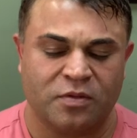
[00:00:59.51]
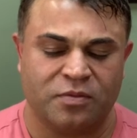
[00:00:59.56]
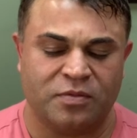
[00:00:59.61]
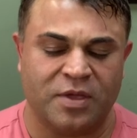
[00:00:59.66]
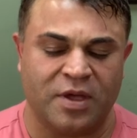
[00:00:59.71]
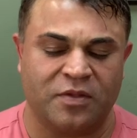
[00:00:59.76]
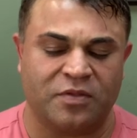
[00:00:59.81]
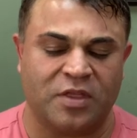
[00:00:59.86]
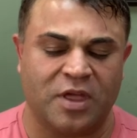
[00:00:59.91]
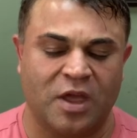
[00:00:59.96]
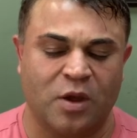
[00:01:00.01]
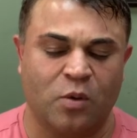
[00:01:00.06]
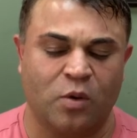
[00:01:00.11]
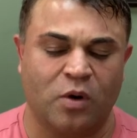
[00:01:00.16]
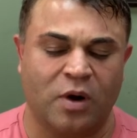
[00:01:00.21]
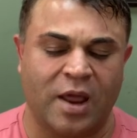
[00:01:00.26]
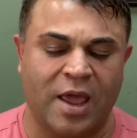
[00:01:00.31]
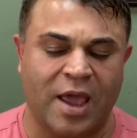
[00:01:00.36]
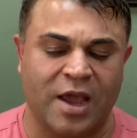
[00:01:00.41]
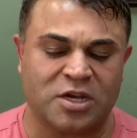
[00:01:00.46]
that they
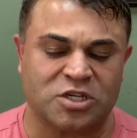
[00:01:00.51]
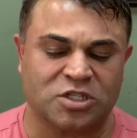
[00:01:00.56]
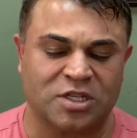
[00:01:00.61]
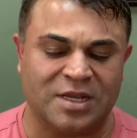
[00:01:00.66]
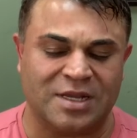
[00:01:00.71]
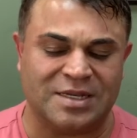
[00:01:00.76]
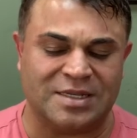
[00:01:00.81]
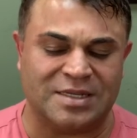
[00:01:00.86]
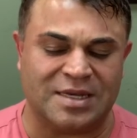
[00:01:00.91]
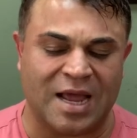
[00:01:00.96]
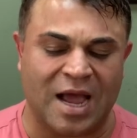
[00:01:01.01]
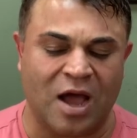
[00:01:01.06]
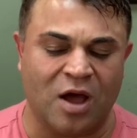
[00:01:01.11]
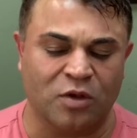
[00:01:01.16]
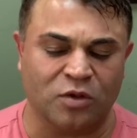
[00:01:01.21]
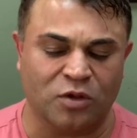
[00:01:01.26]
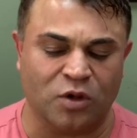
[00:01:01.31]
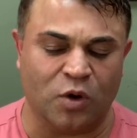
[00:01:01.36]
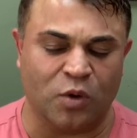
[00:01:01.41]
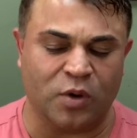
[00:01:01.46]
were actually
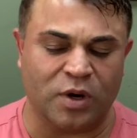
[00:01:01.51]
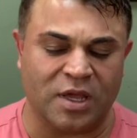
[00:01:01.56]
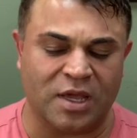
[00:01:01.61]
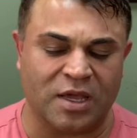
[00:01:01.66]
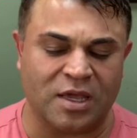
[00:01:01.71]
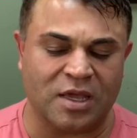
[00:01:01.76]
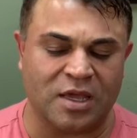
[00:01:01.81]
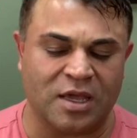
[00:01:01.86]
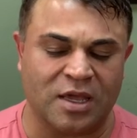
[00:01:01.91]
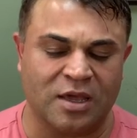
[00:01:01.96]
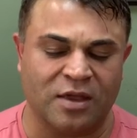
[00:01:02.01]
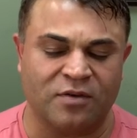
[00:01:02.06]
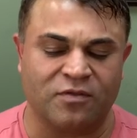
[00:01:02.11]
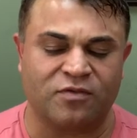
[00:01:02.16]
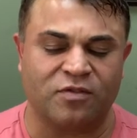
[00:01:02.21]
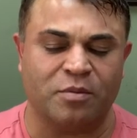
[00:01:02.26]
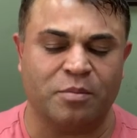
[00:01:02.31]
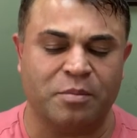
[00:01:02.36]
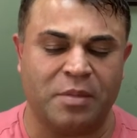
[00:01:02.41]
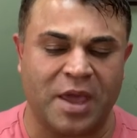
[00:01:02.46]
downloading
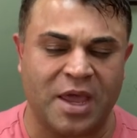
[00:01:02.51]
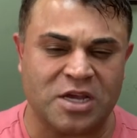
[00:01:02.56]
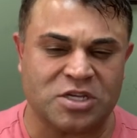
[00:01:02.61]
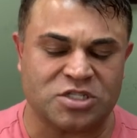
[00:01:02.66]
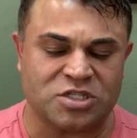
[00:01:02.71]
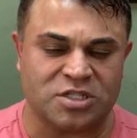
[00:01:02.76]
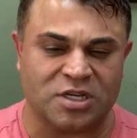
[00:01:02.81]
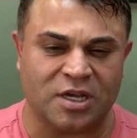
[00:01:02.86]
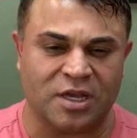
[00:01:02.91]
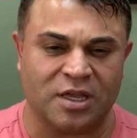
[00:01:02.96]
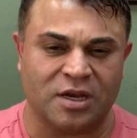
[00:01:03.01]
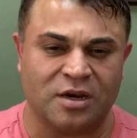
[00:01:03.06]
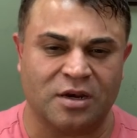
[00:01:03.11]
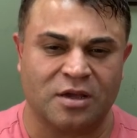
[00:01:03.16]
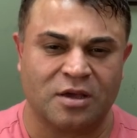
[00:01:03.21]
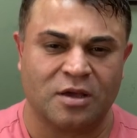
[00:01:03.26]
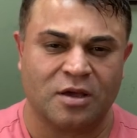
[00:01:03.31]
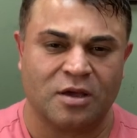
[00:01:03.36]
information